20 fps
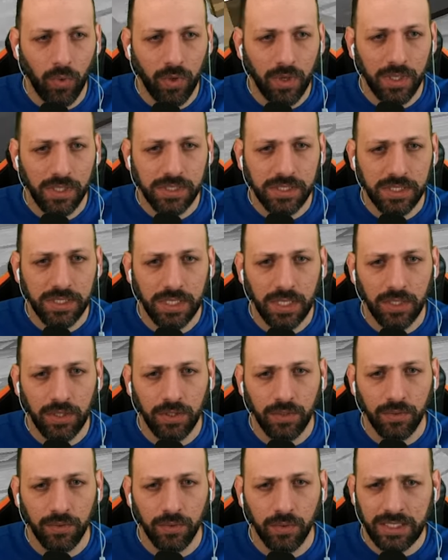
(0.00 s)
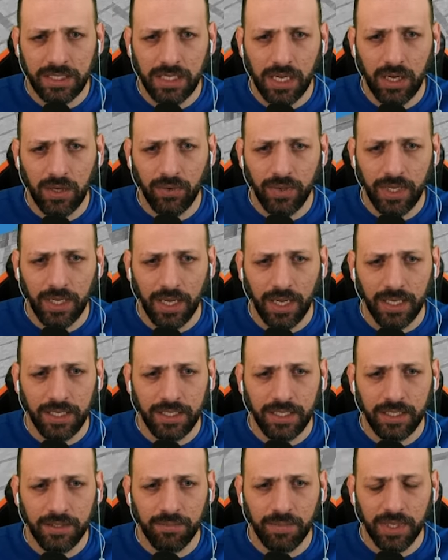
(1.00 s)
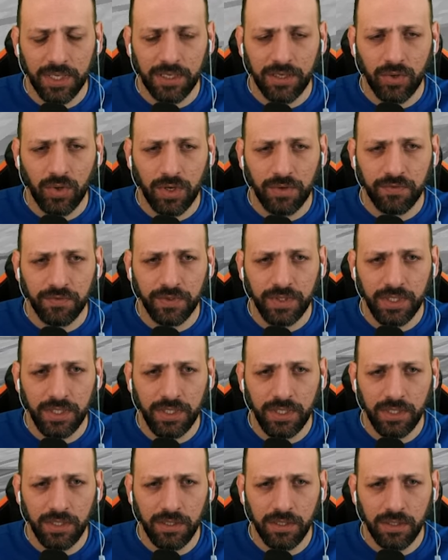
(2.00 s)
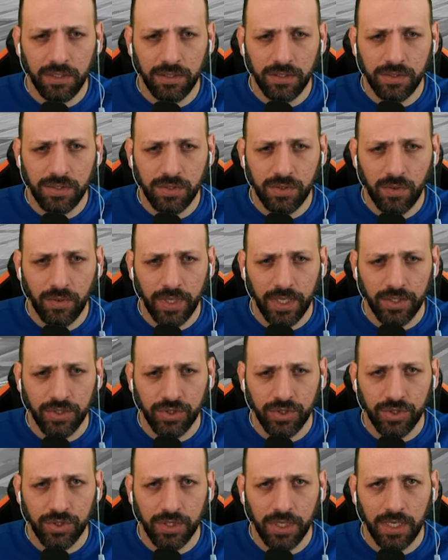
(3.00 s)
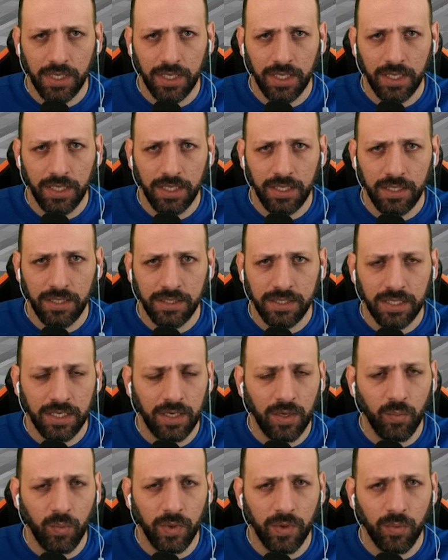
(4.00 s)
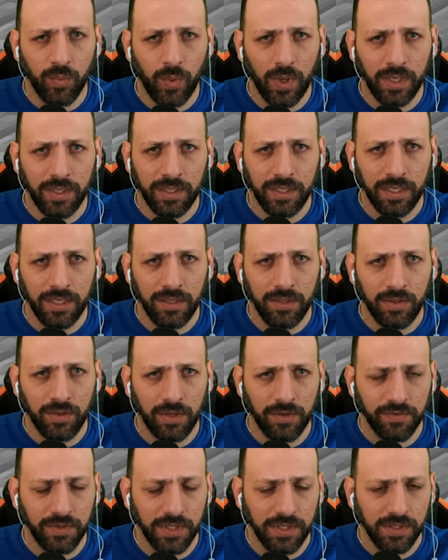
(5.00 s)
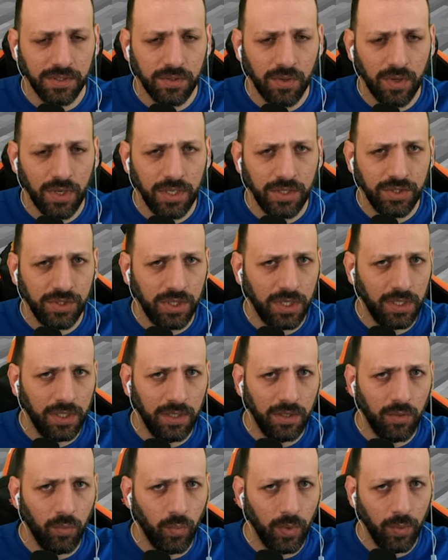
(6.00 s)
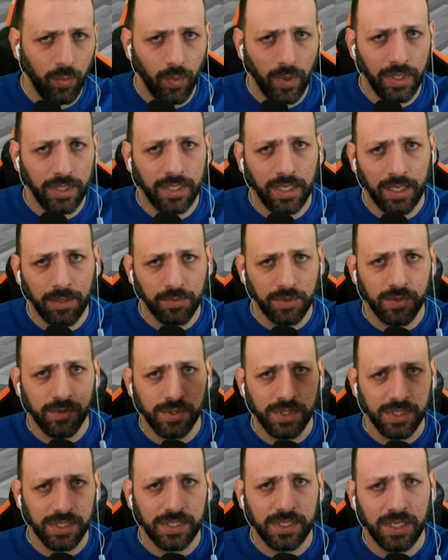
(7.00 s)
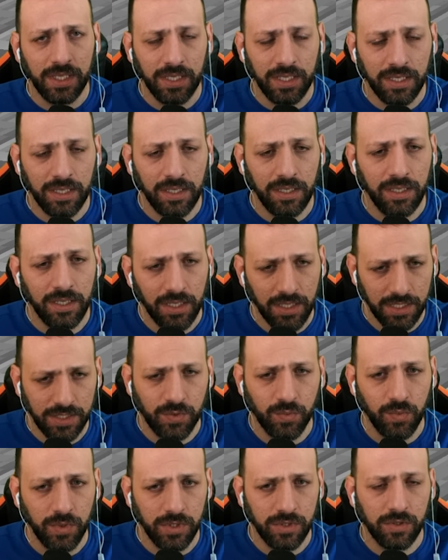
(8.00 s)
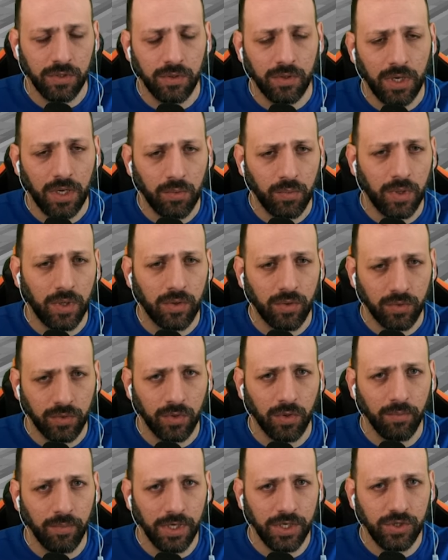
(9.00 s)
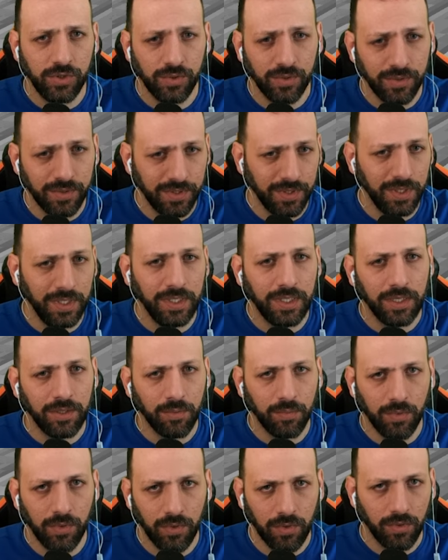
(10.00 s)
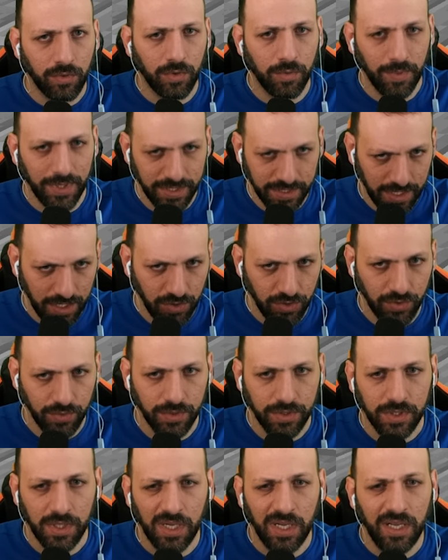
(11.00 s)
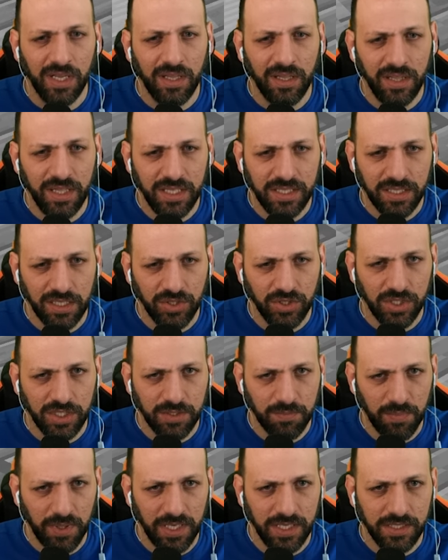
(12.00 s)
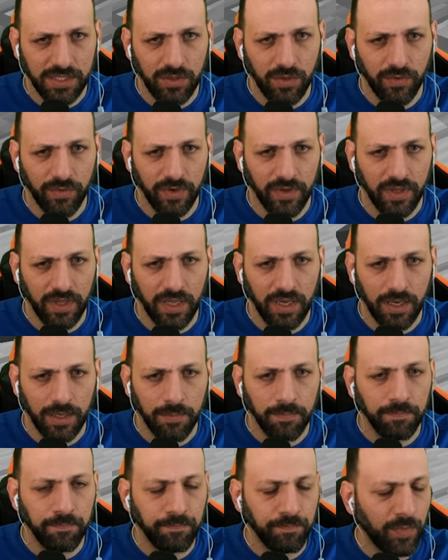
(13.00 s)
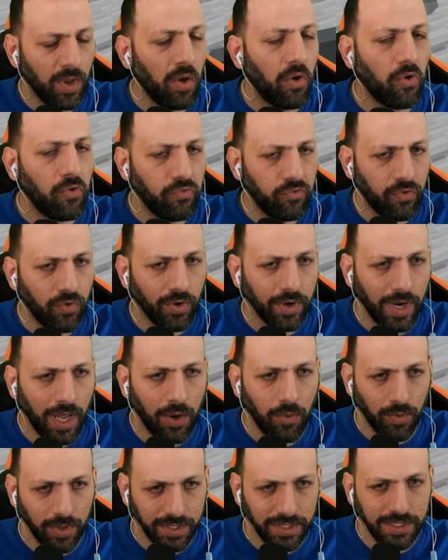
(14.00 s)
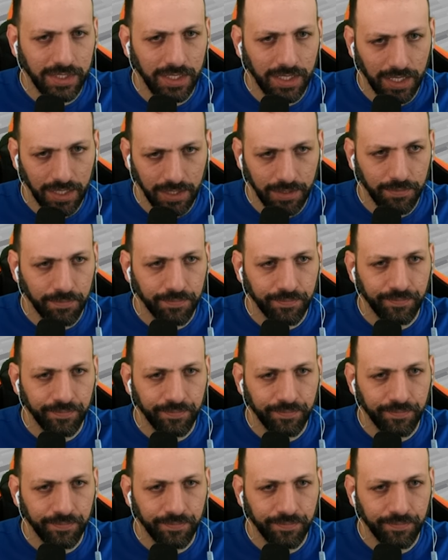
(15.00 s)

else did I do? Oh yeah, I did my crafting storage. I started with 1K crafting storage and we went up to 16K as we saw our automations needed more optimizations. This I just placed it over there for now until I